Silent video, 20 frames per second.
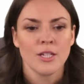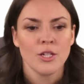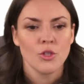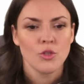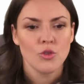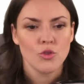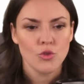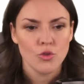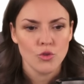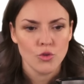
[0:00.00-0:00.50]

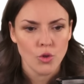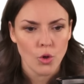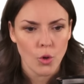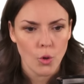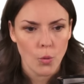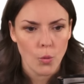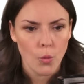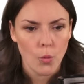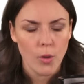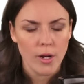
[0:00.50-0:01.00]

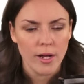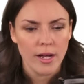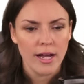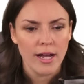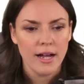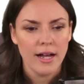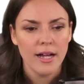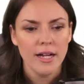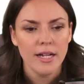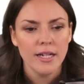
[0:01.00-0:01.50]
So
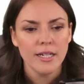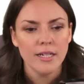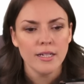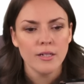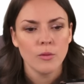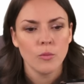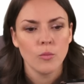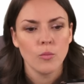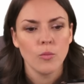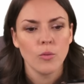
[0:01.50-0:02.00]
I
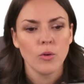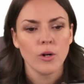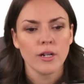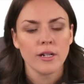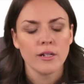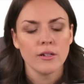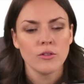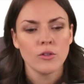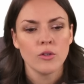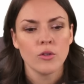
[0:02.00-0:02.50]
want
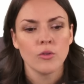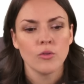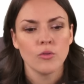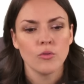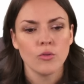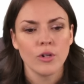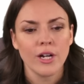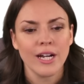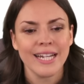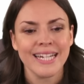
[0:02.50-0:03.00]
to
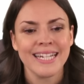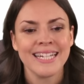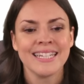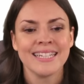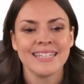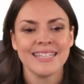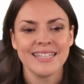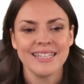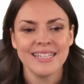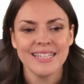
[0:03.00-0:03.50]
write
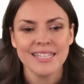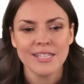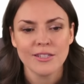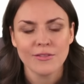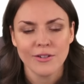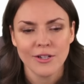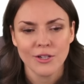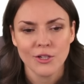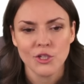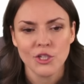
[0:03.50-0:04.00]
this
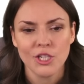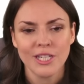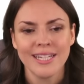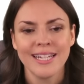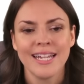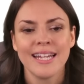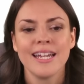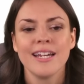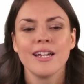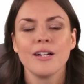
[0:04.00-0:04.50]
function
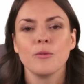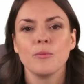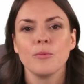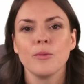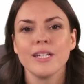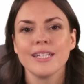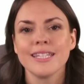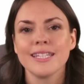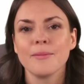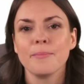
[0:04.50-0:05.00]

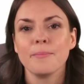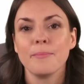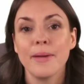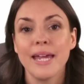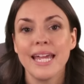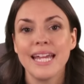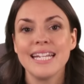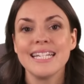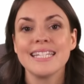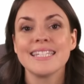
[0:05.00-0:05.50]
with
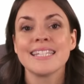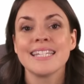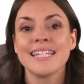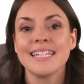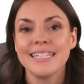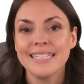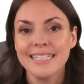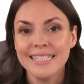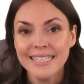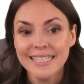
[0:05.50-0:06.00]
base
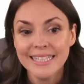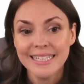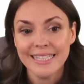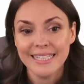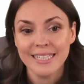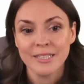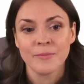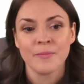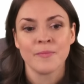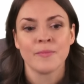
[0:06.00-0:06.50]
e.
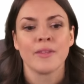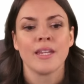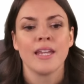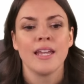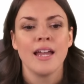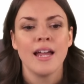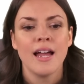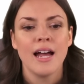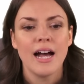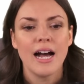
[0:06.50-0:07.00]

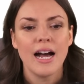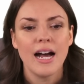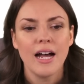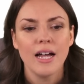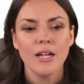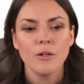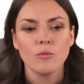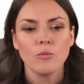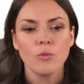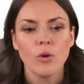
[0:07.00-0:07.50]

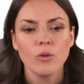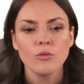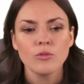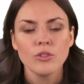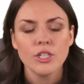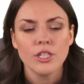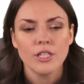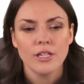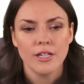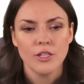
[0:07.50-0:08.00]
I
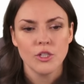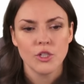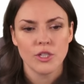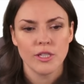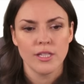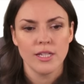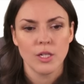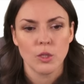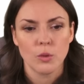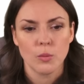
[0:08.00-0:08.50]
won't touch
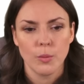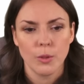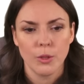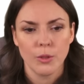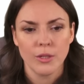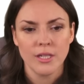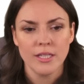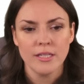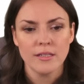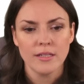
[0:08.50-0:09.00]
the
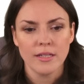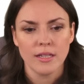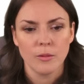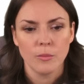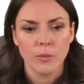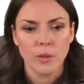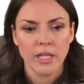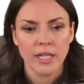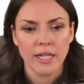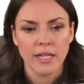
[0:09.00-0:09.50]
exponent at the
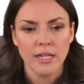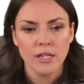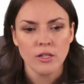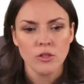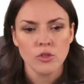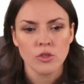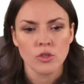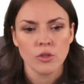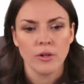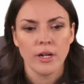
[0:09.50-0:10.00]
beginning,
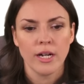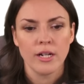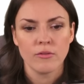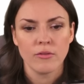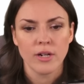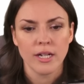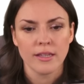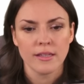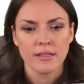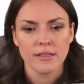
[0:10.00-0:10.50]
so I
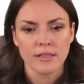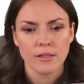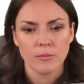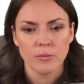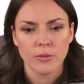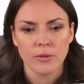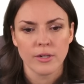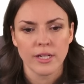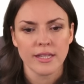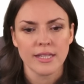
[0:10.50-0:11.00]
write this in
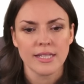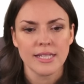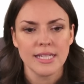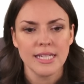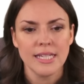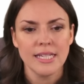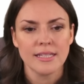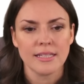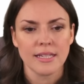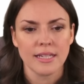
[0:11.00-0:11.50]

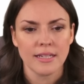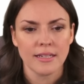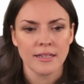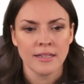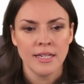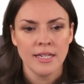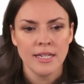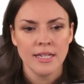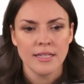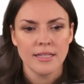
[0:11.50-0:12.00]
parentheses and
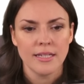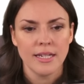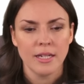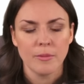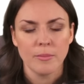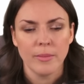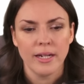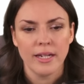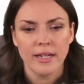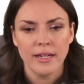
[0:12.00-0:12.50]
take
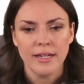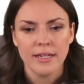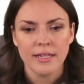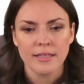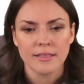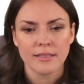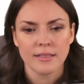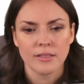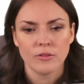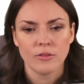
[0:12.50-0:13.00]
my
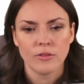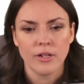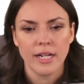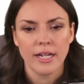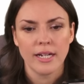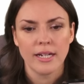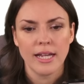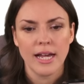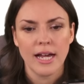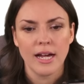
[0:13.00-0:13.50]
x and write
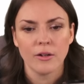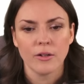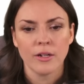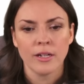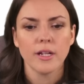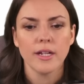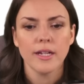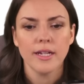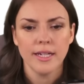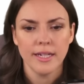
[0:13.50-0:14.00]
it out
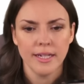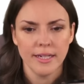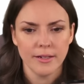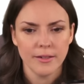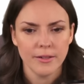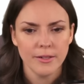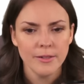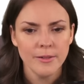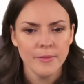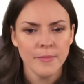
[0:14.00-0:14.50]

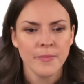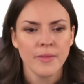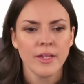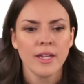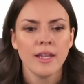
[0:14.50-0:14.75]
here.